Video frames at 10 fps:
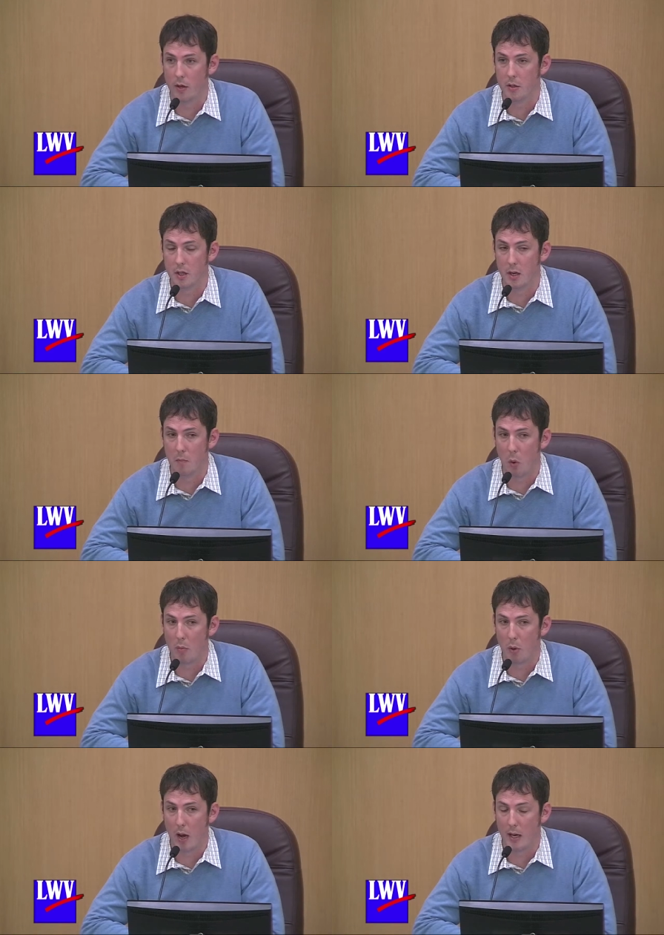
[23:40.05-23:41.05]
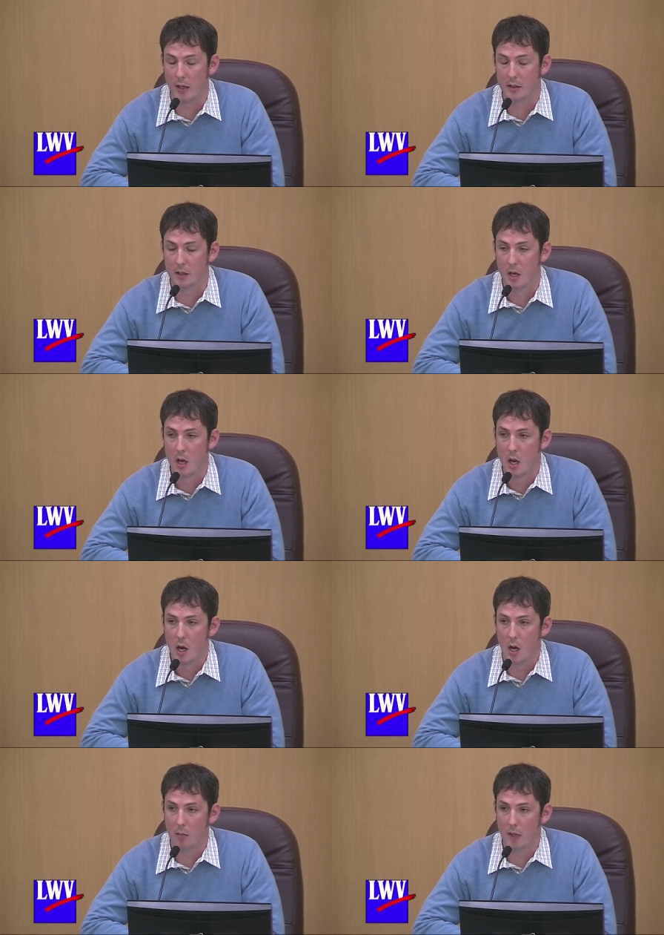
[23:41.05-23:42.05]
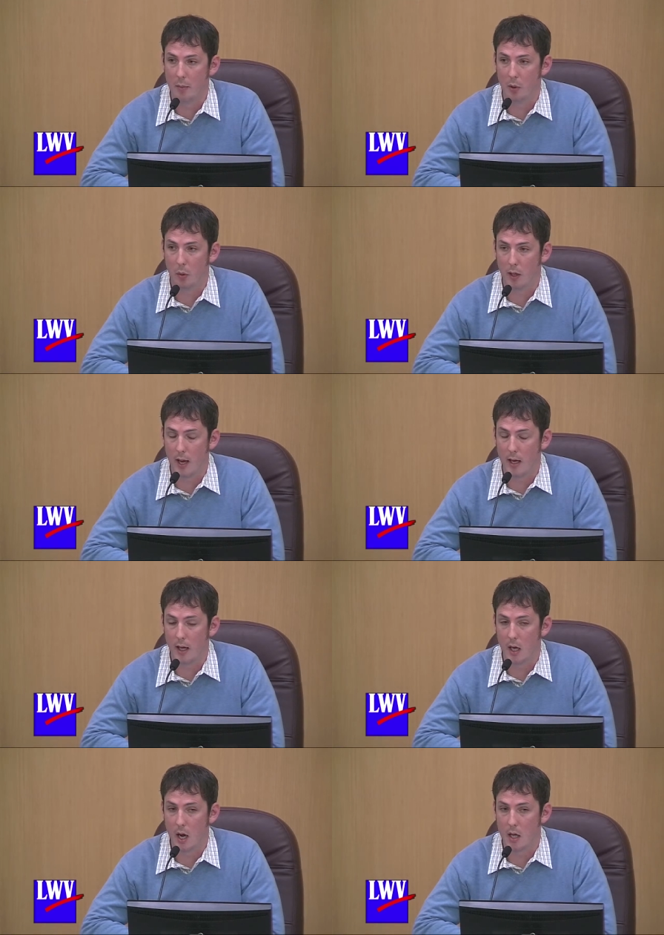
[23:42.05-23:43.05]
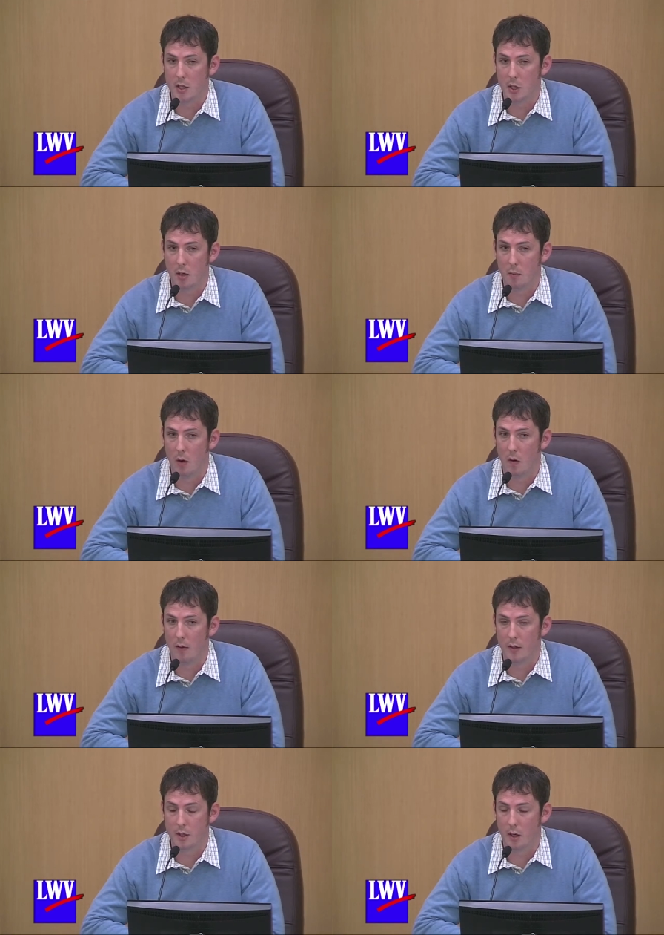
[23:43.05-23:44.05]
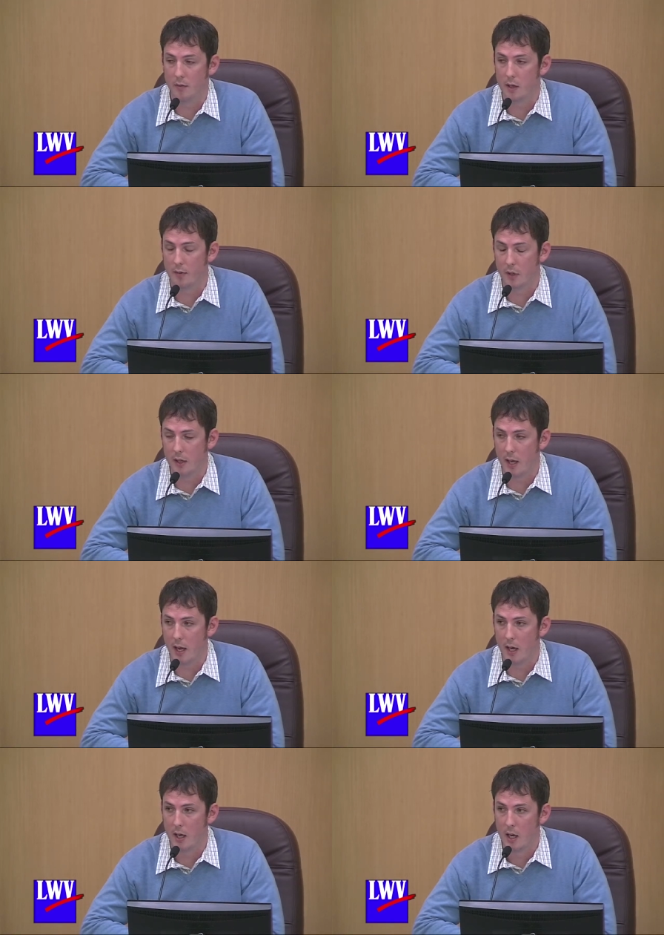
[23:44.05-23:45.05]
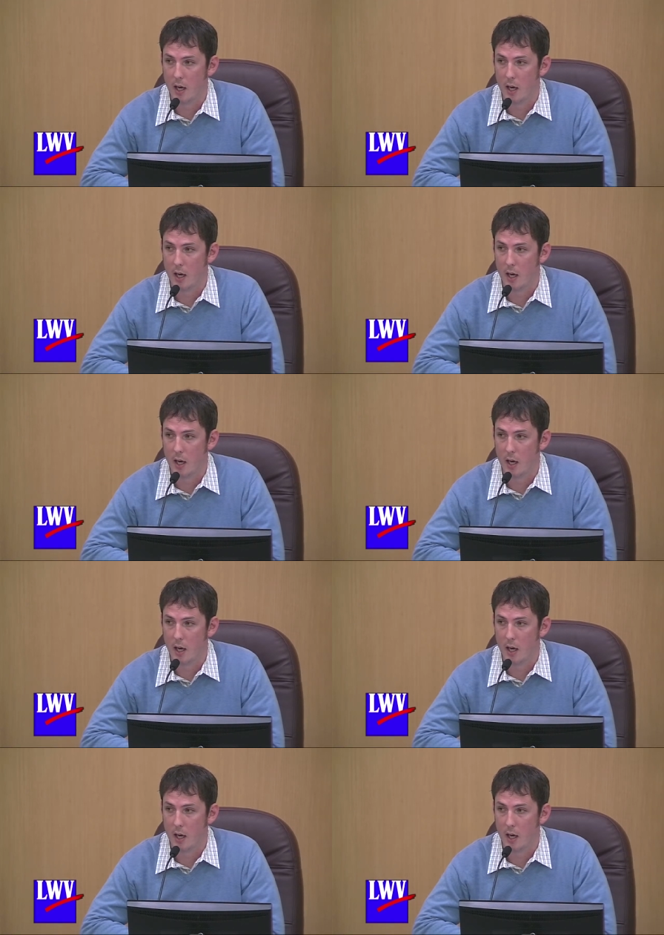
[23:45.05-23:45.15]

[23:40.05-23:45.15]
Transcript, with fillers: You're seeing more products um, labeled organic and non GMO on the shelves every day.